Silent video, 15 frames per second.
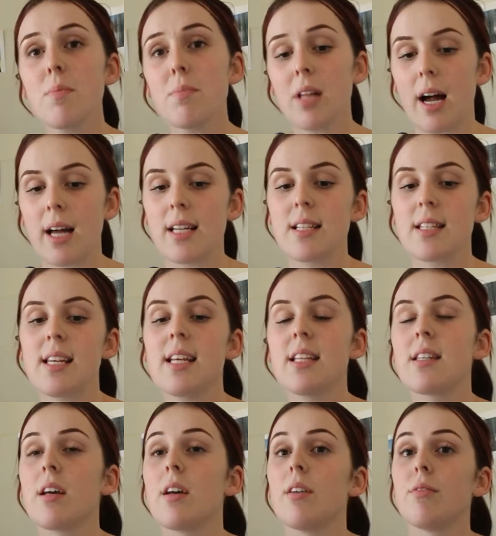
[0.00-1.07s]
on Blindness
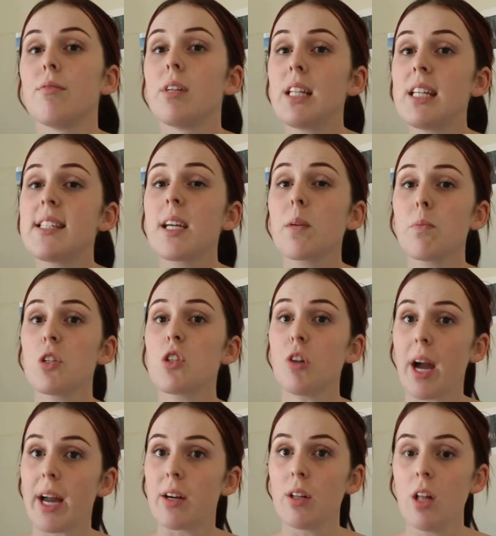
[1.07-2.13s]
is a realistic
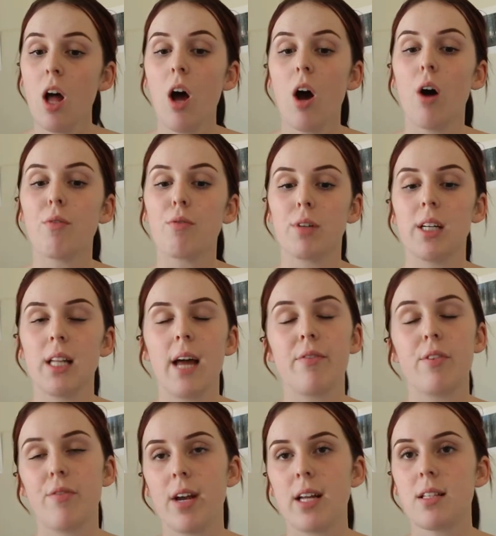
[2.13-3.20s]
portrayal of real-life
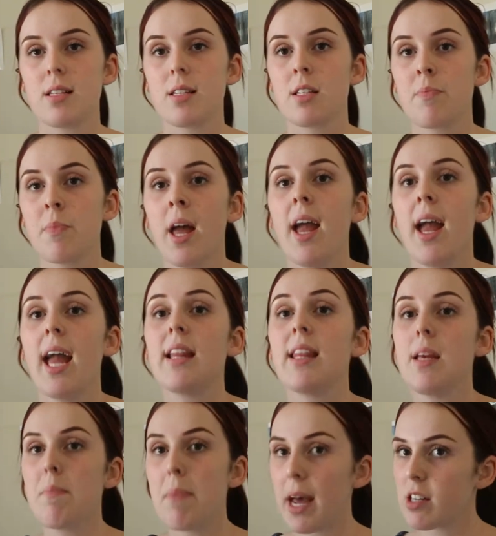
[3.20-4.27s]
events and
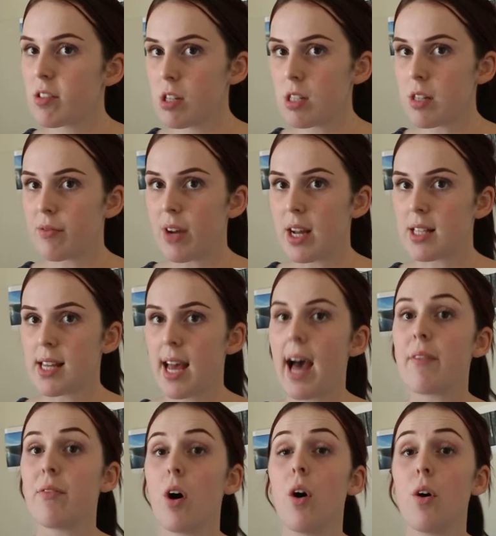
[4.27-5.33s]
the impact those events
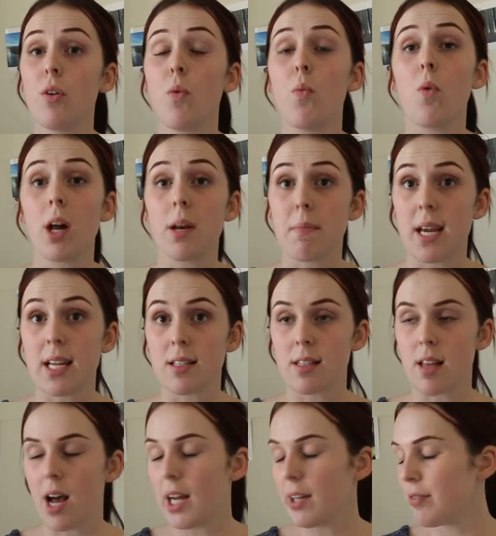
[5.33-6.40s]
have on one man's
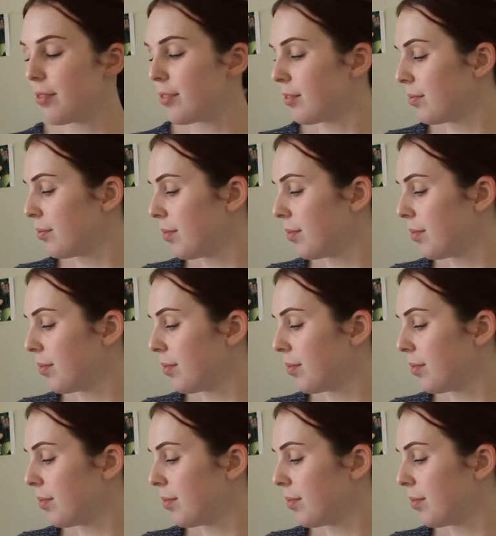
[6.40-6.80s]
life.